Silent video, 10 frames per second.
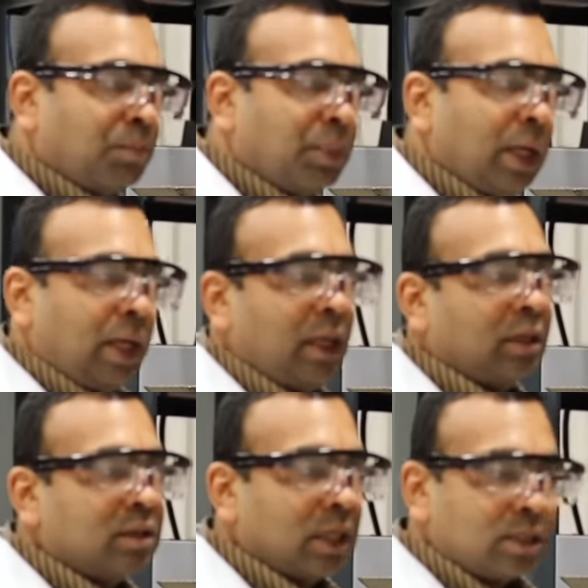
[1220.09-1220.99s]

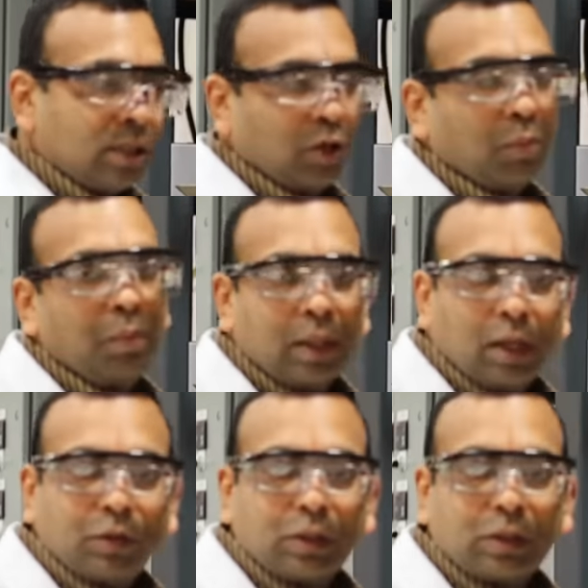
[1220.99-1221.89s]
playing test equipment,
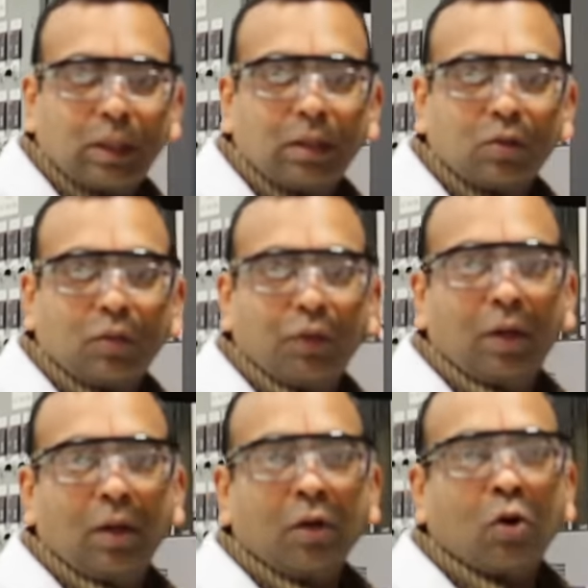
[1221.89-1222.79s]
I would say. So
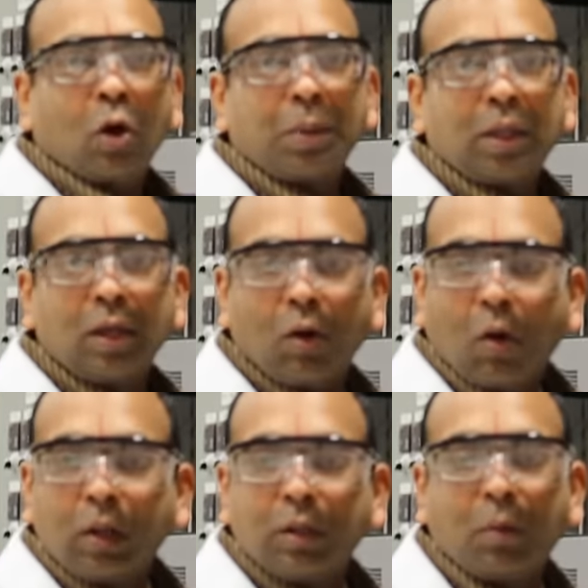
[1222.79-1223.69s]
we incorporated
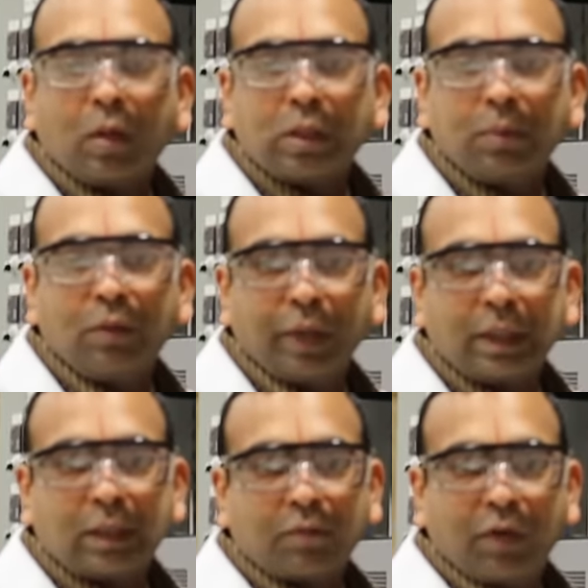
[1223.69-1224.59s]
all the possible
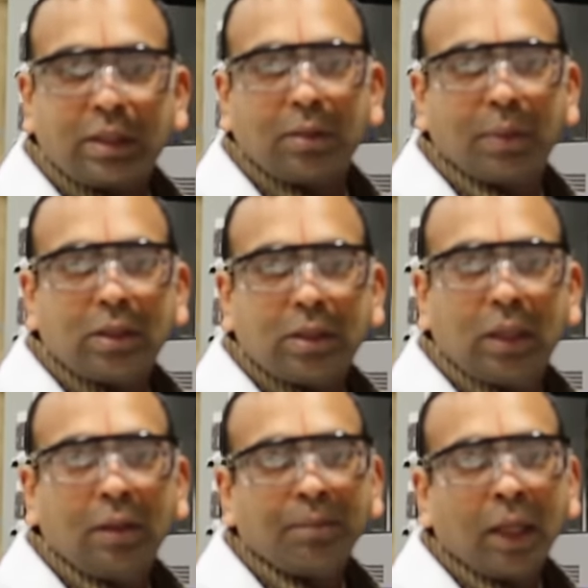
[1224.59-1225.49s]

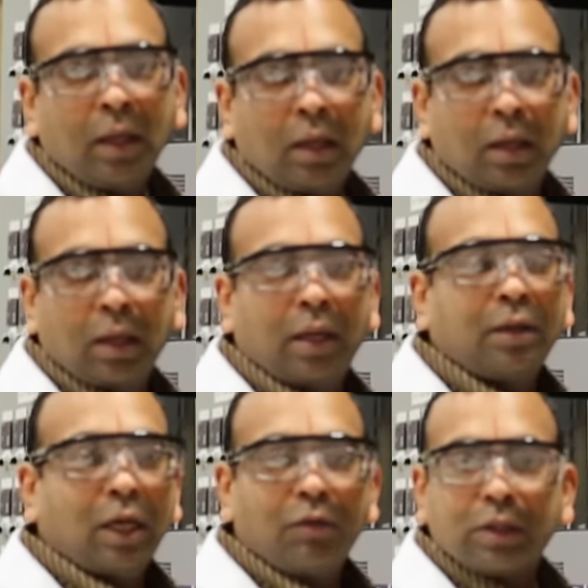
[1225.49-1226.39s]
flexibility uh,
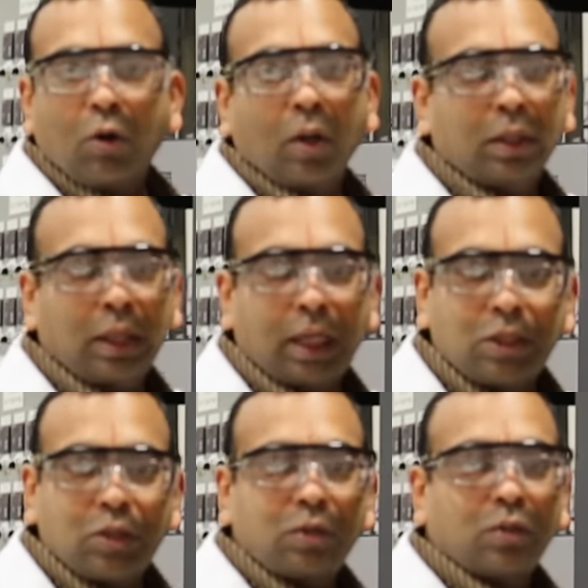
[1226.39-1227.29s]
and gave us all the
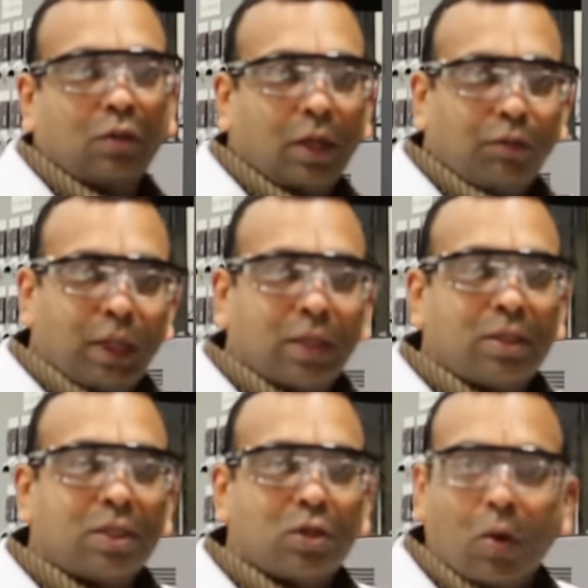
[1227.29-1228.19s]
latitude so that we can
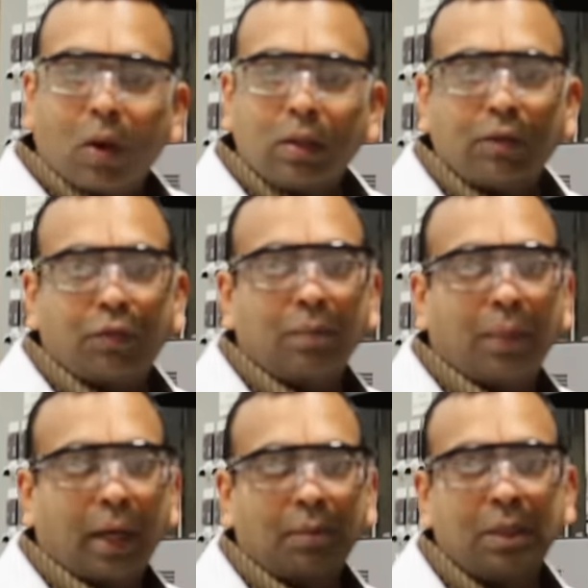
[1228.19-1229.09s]
test all different
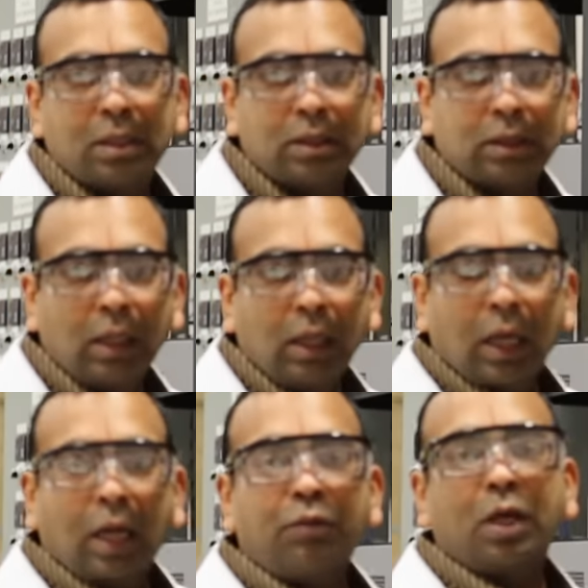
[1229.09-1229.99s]
parameters.
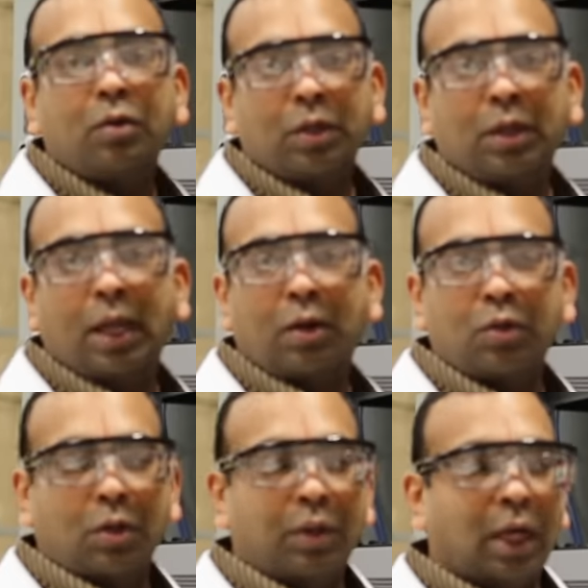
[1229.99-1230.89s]
And we are going to narrow
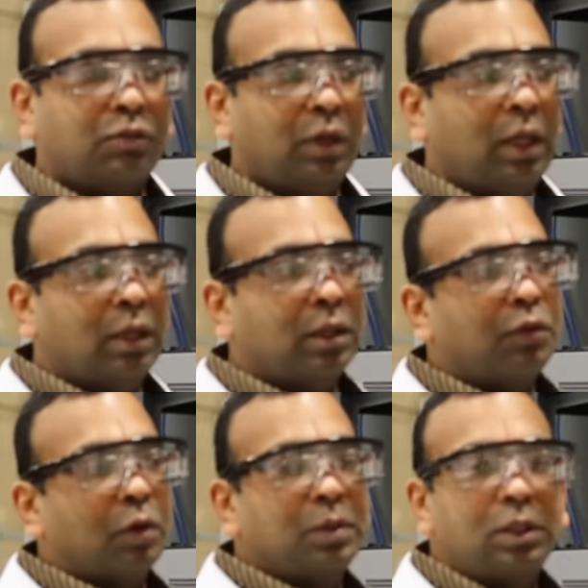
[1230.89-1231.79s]
down as we learn
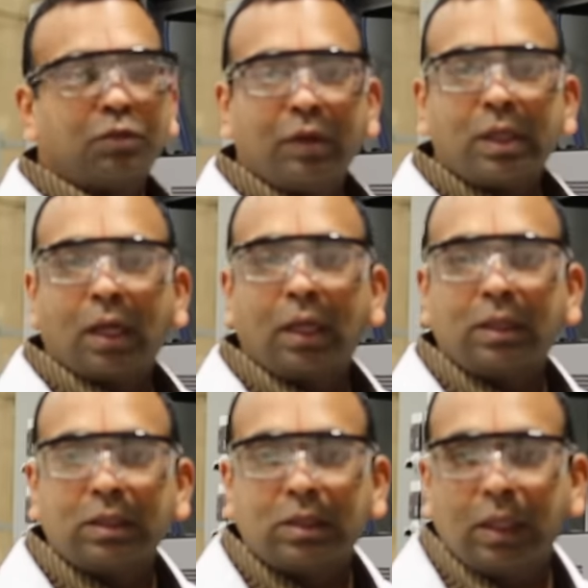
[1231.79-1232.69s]
from this. We will collect
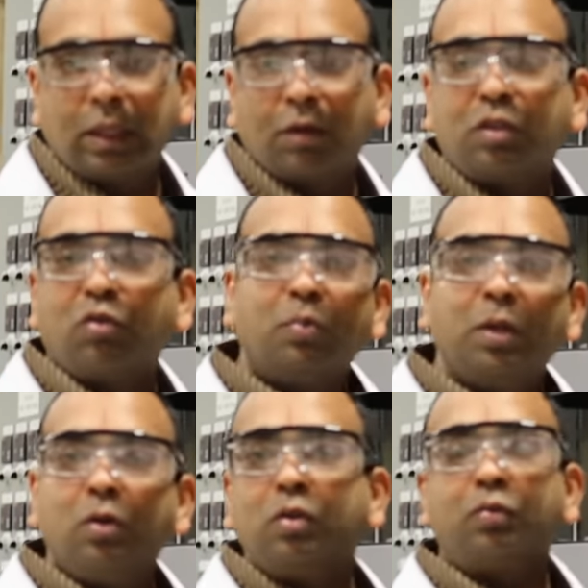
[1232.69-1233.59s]
this data, which will be
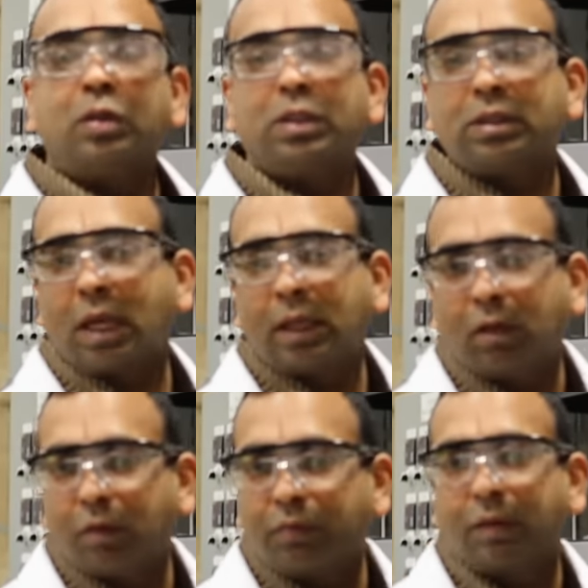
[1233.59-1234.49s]
used for
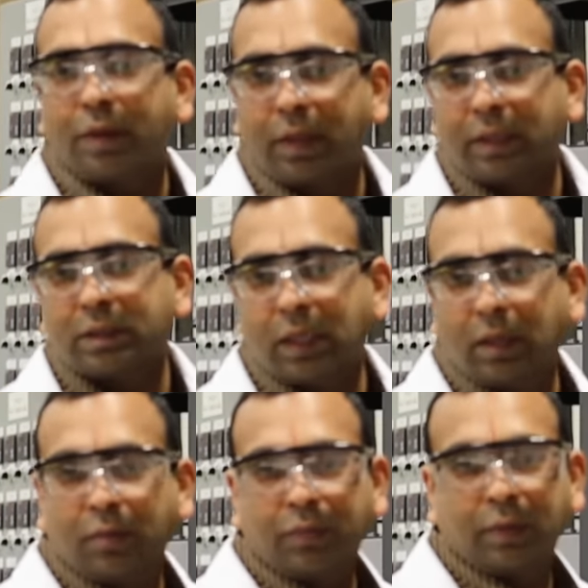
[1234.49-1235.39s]
designing of our next
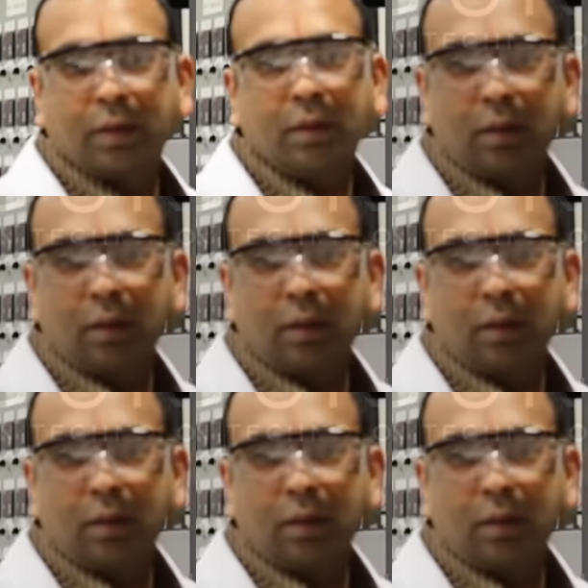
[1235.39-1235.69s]
scale of uh,